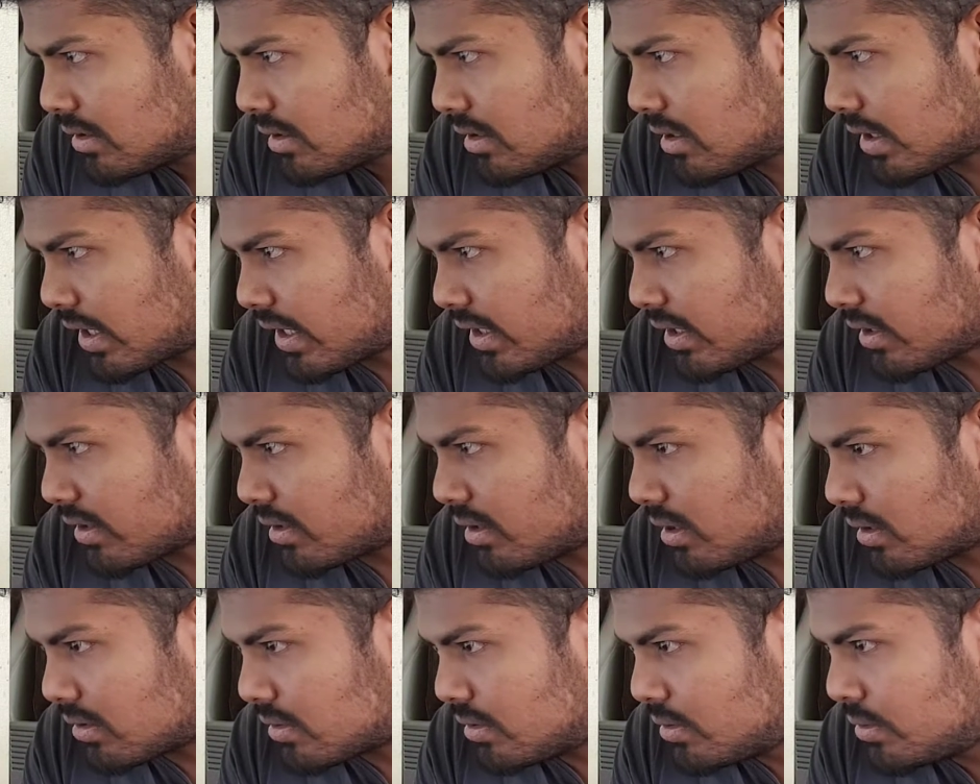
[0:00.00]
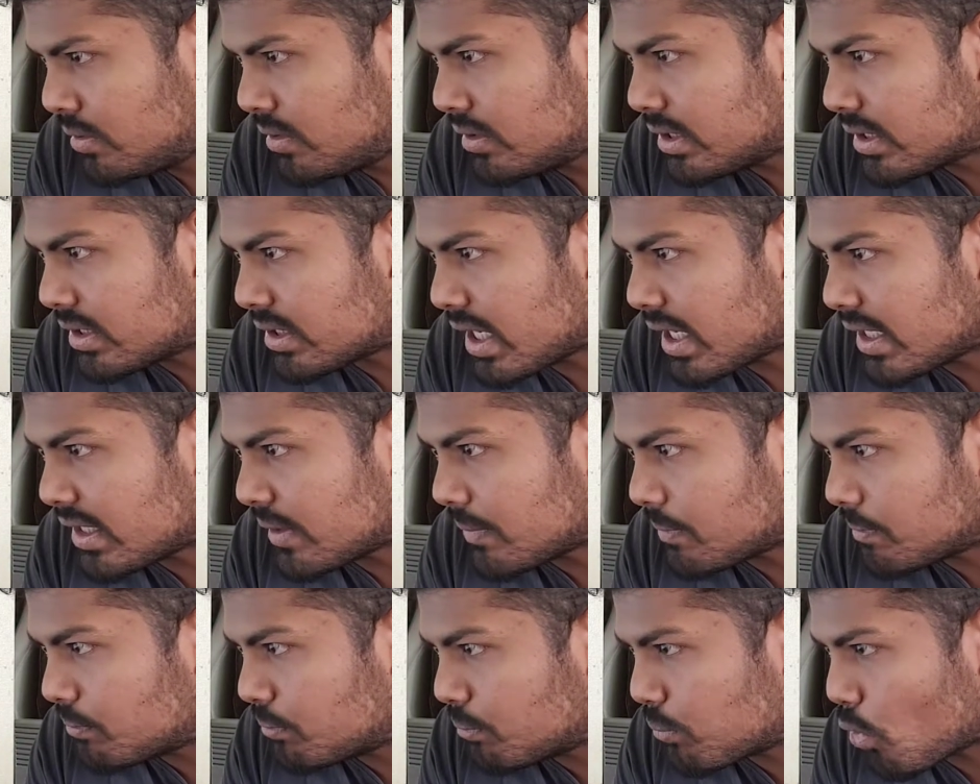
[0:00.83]
Okay, the cocoon is kind
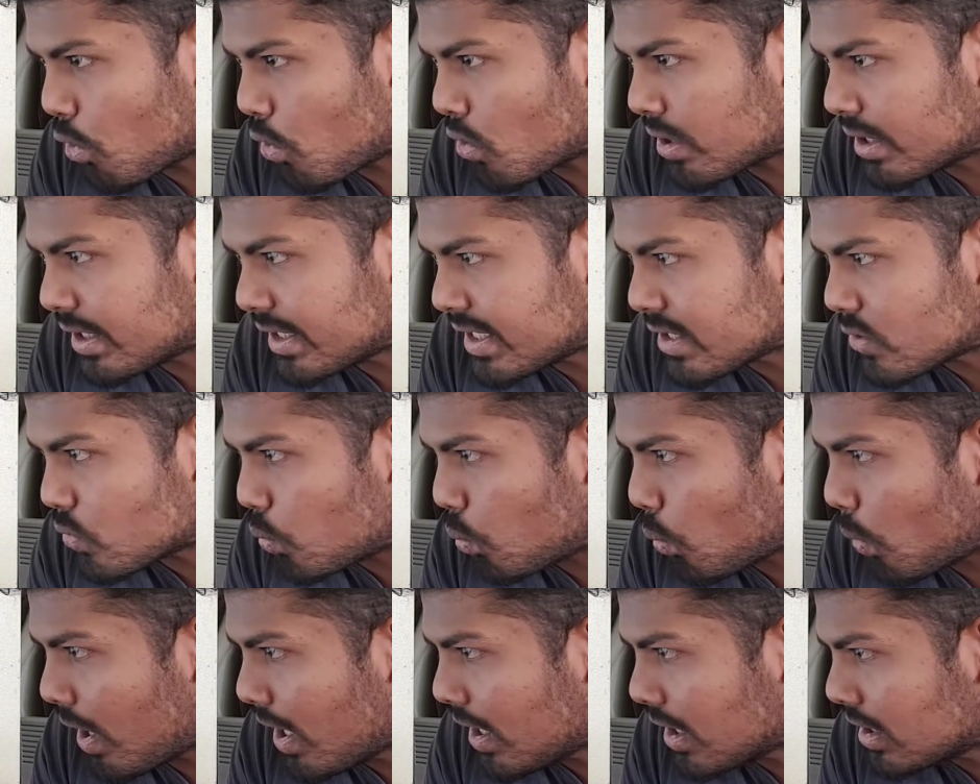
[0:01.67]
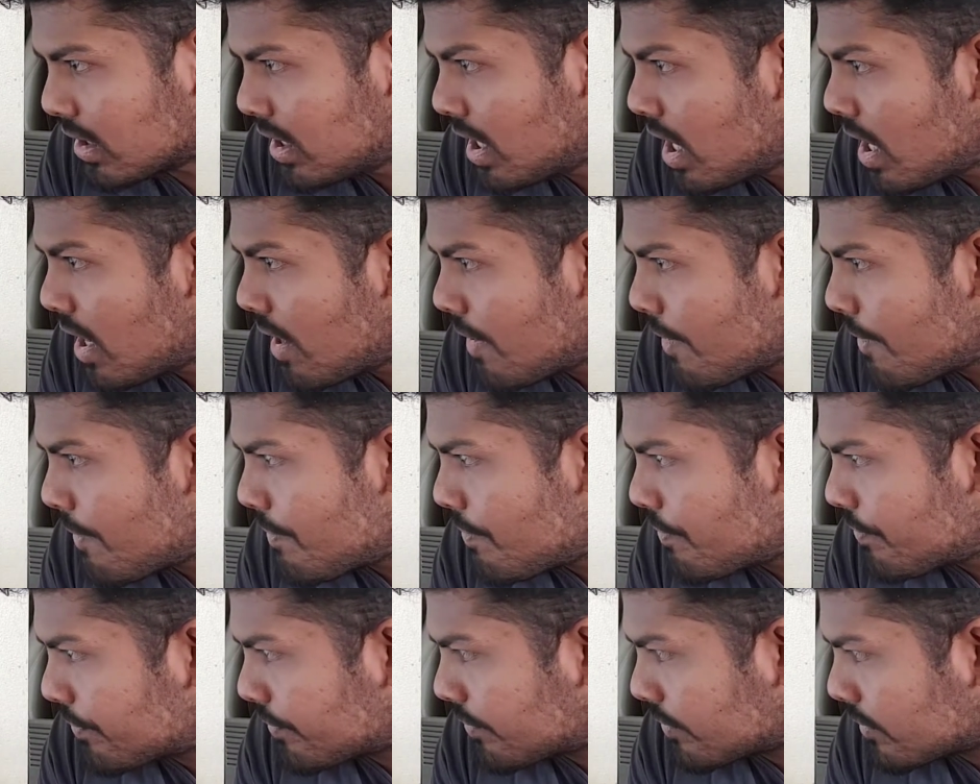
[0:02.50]
of broken as well.
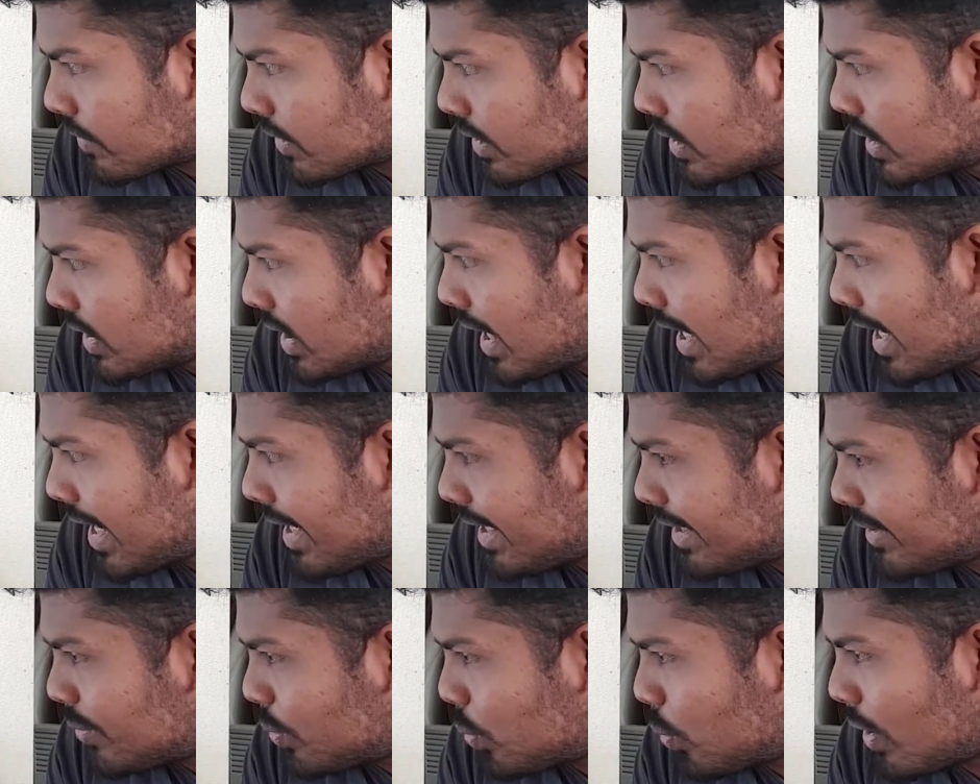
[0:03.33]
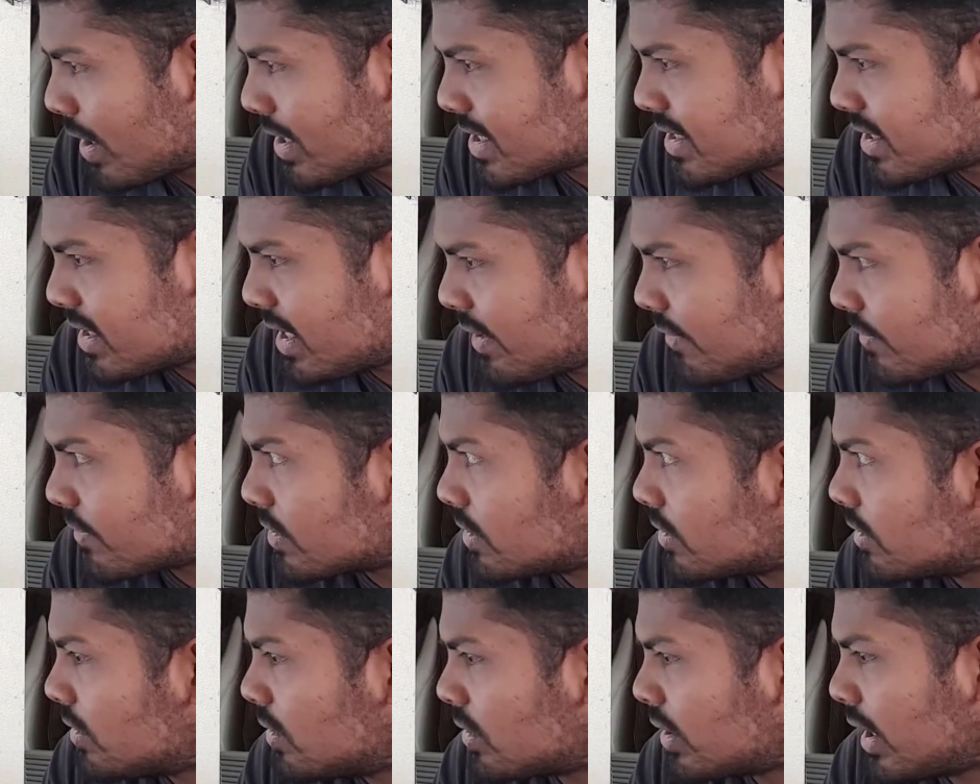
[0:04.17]
And what's left?
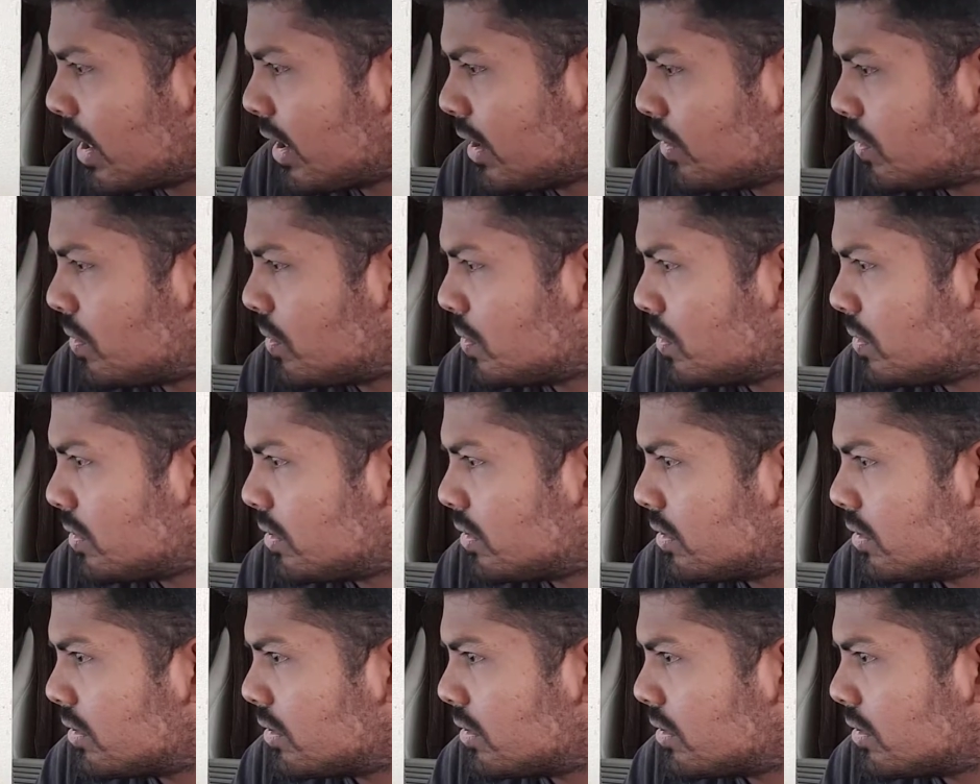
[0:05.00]
Okay, dude.